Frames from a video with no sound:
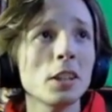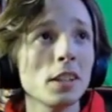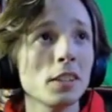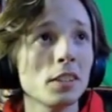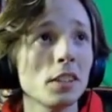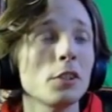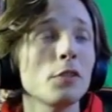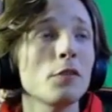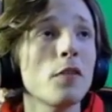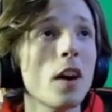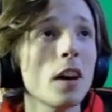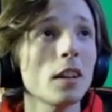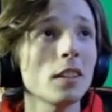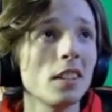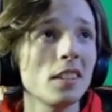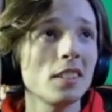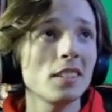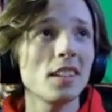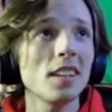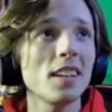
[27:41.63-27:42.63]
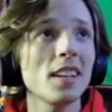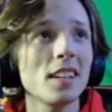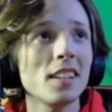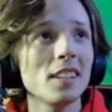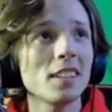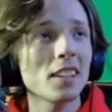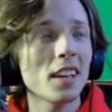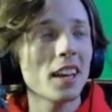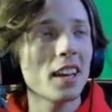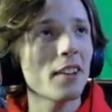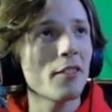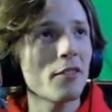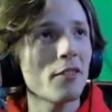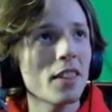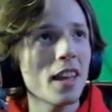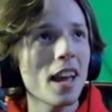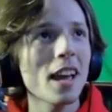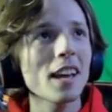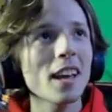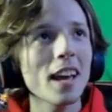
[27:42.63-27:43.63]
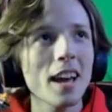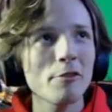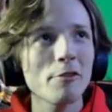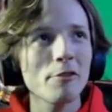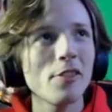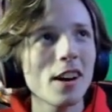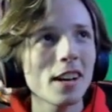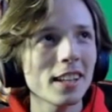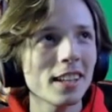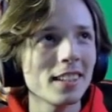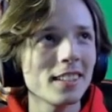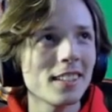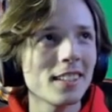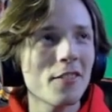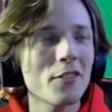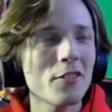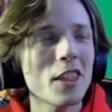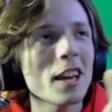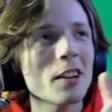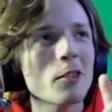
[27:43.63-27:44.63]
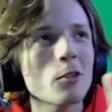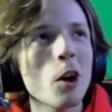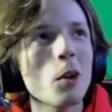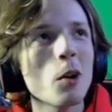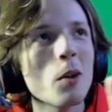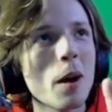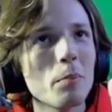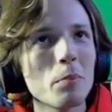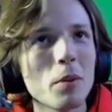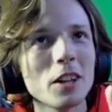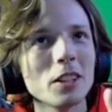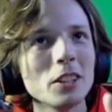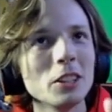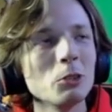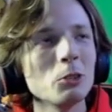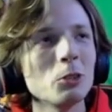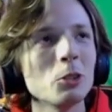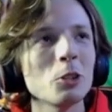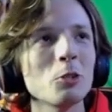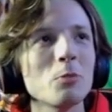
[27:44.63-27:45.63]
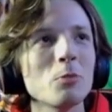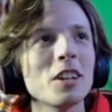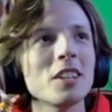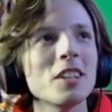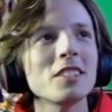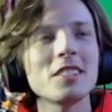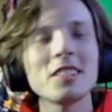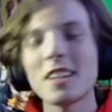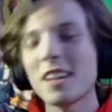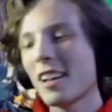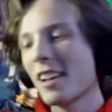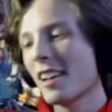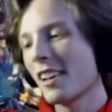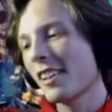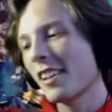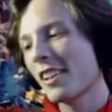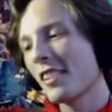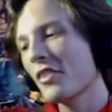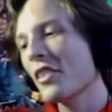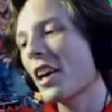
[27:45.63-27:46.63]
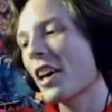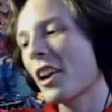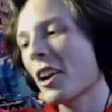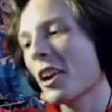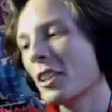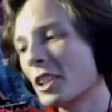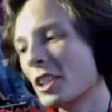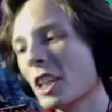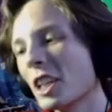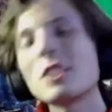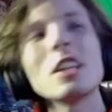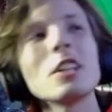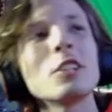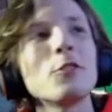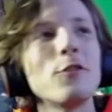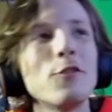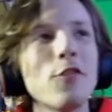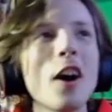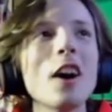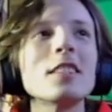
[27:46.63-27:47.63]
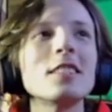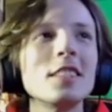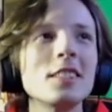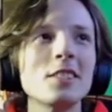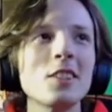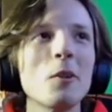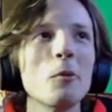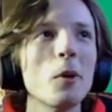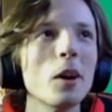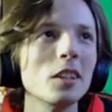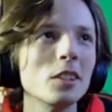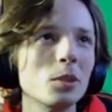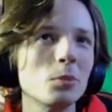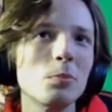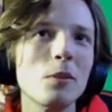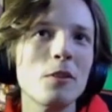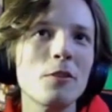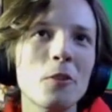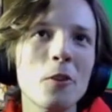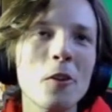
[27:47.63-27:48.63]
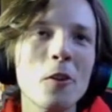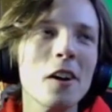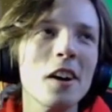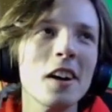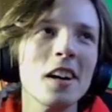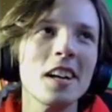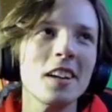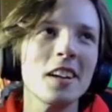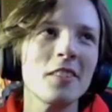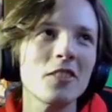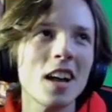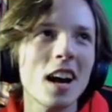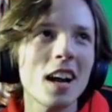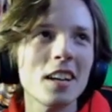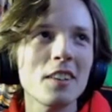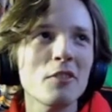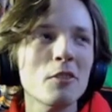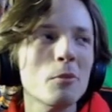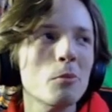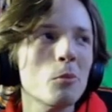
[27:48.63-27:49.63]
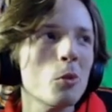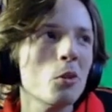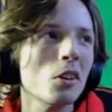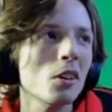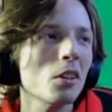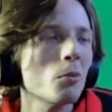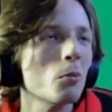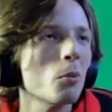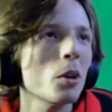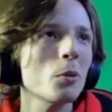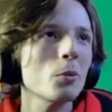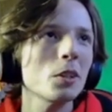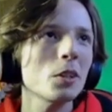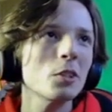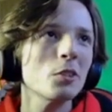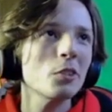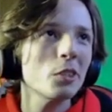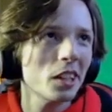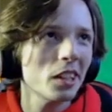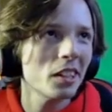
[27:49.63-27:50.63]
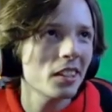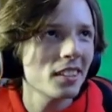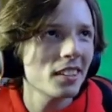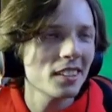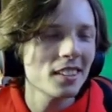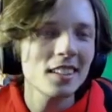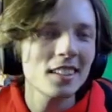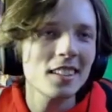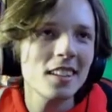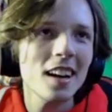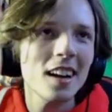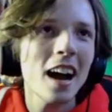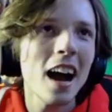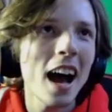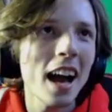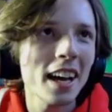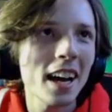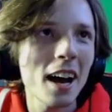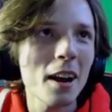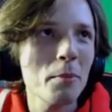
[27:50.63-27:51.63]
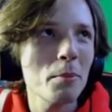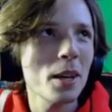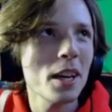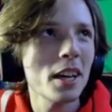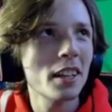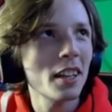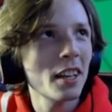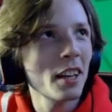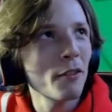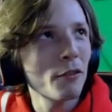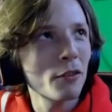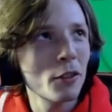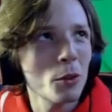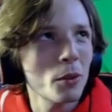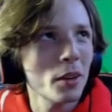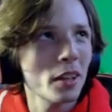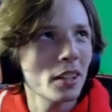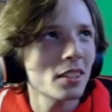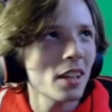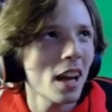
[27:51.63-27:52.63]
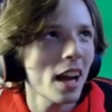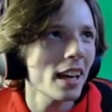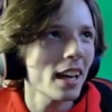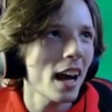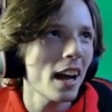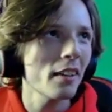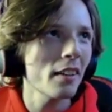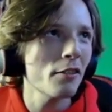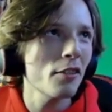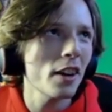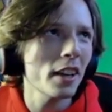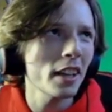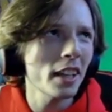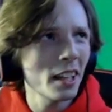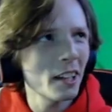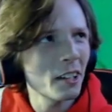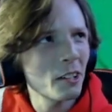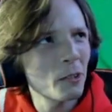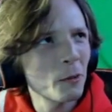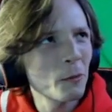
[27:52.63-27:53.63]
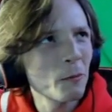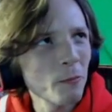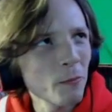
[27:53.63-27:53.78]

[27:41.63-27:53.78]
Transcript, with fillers: is as fucked as it is, and if they get fucking if they grow up on YouTubers that are just as fucked as the ones before, and if not even more, what are we doing? Yeah. I gotta be a good influence. I gotta fucking.